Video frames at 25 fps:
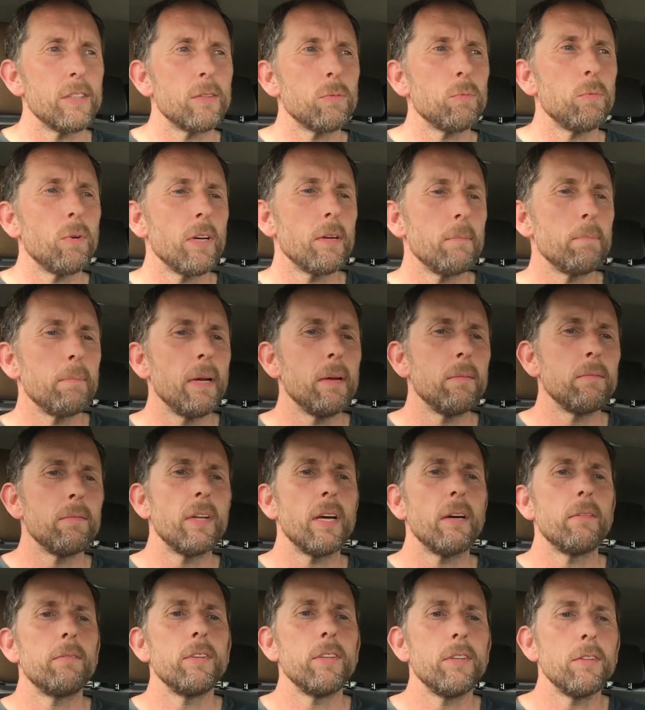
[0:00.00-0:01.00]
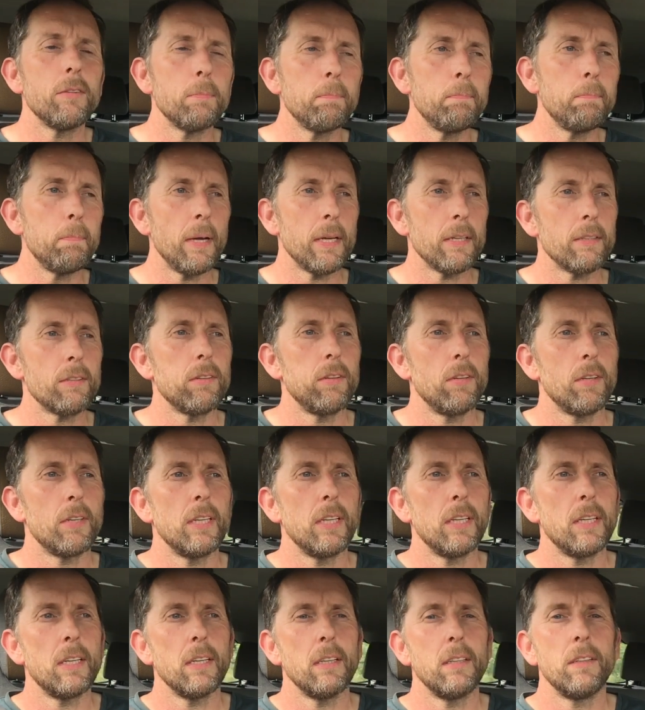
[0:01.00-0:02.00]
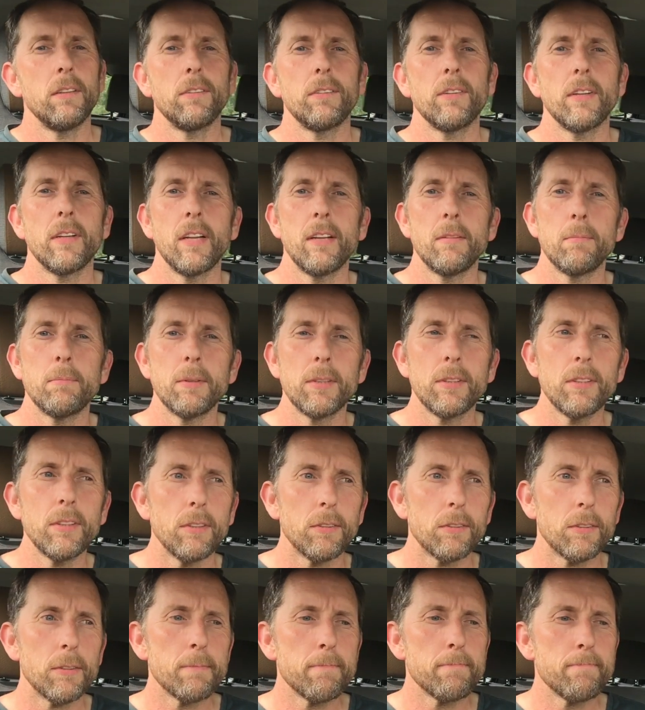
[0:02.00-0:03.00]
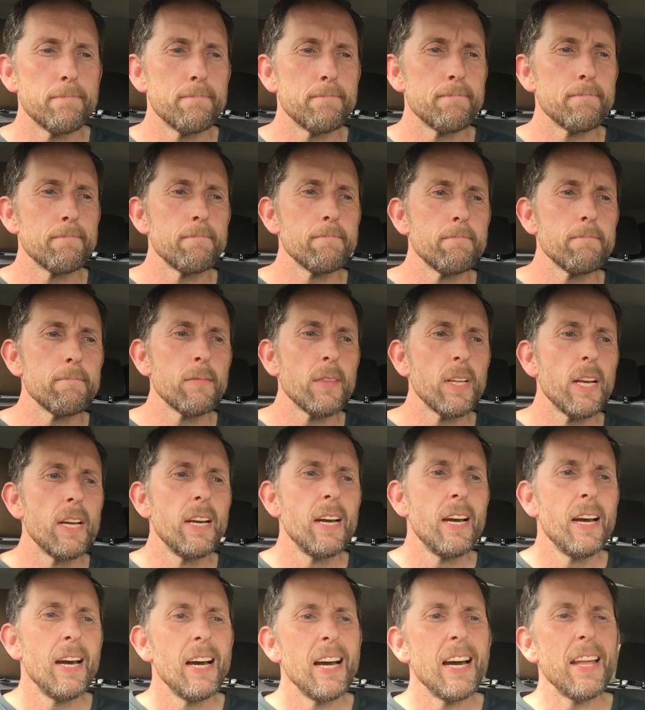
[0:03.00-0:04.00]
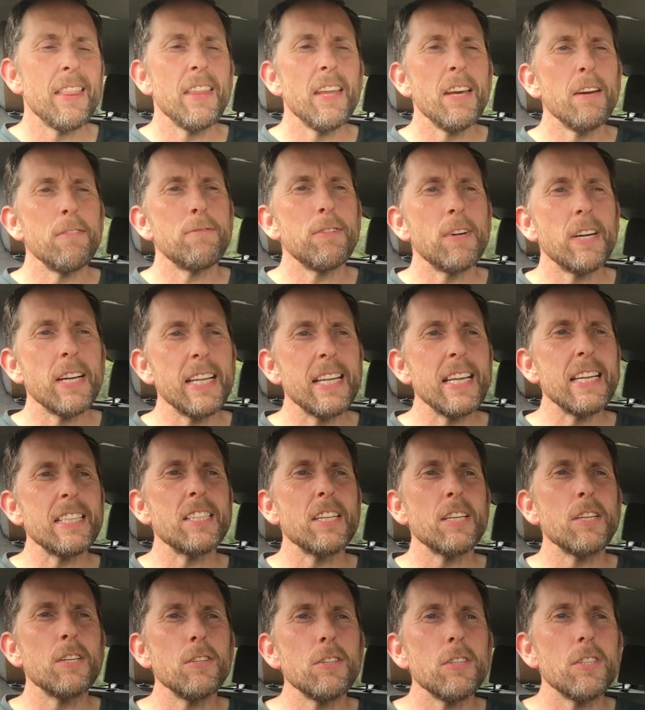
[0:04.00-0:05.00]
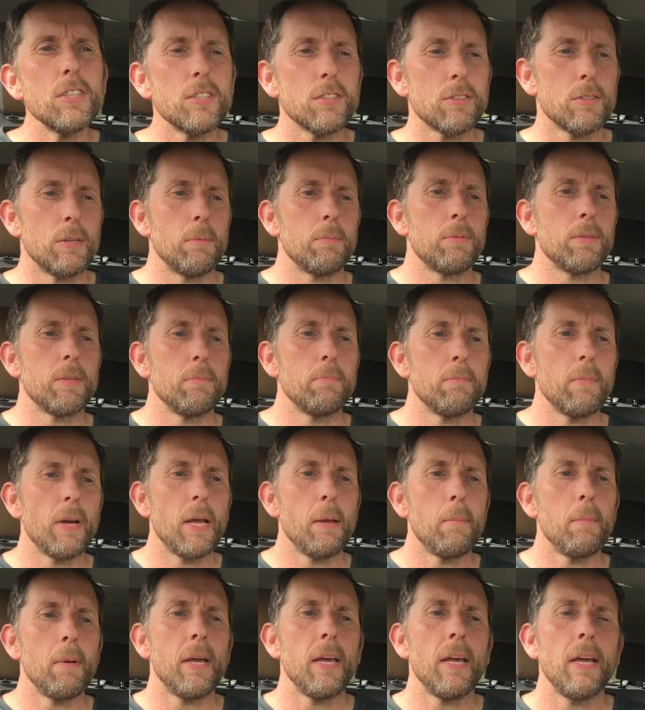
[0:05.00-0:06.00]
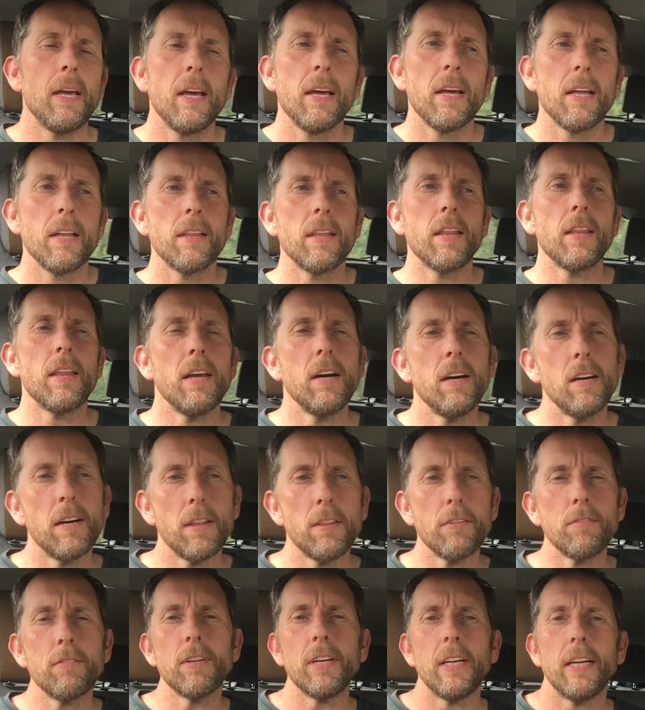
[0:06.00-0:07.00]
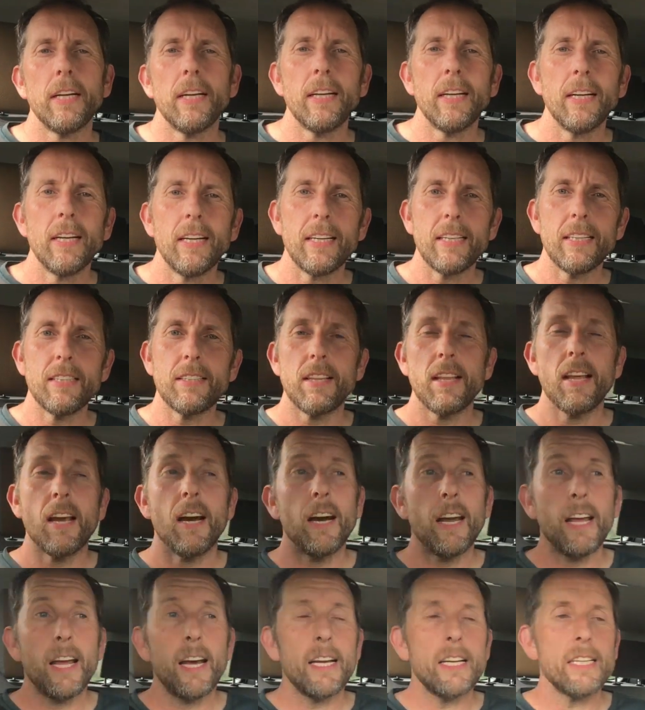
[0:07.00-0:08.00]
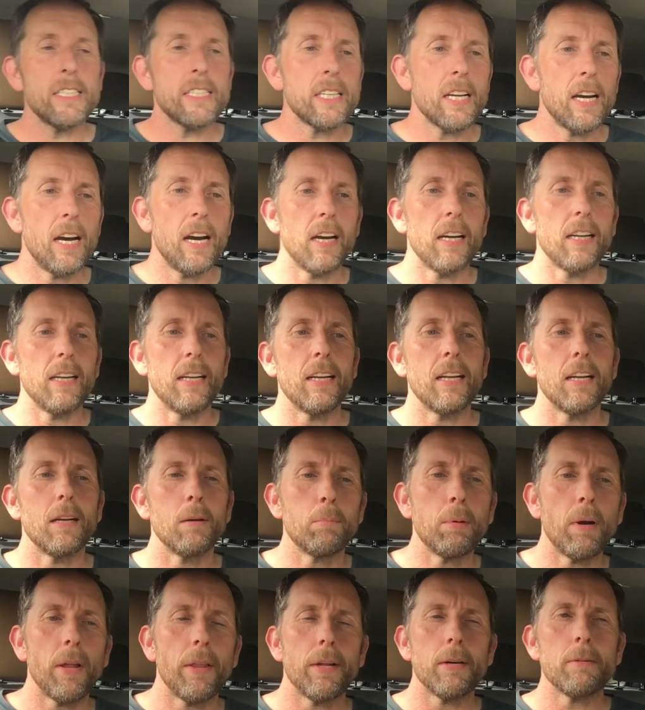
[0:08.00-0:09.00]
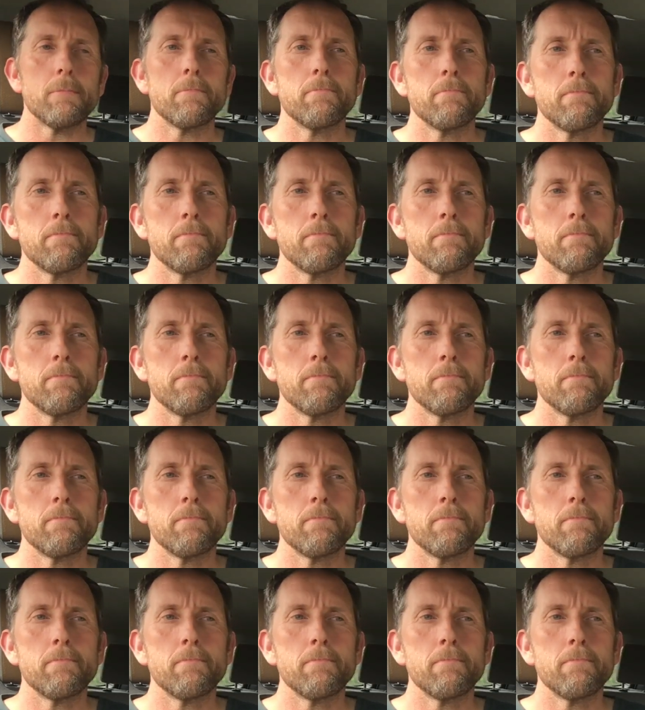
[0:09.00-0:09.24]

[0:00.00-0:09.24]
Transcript: is one of BMW's best looking cars that they've produced. And therefore I guess a good description may be that the i3 is the i8's ugly little brother.